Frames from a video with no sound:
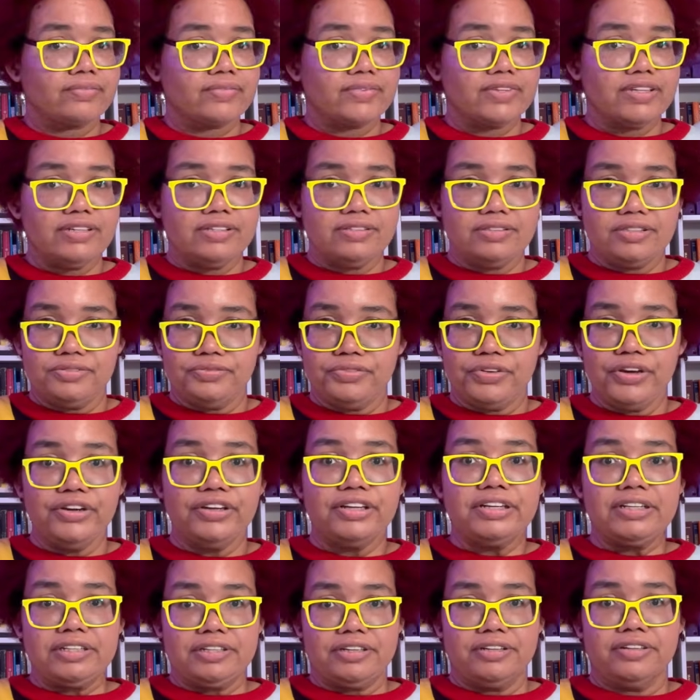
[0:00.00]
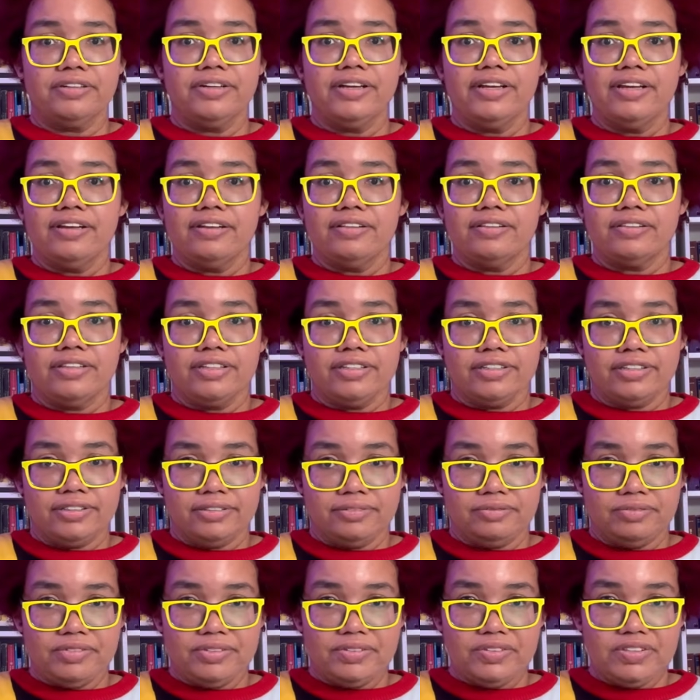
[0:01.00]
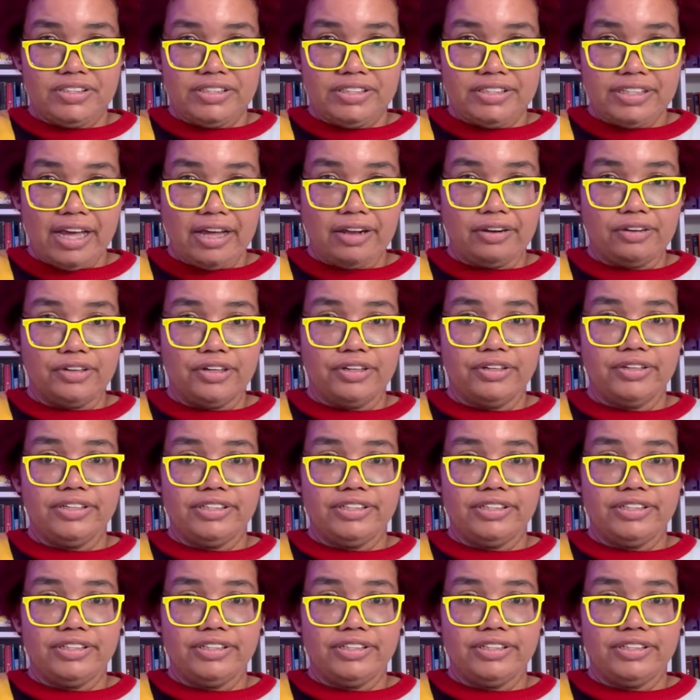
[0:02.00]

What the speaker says: it's very clear the seller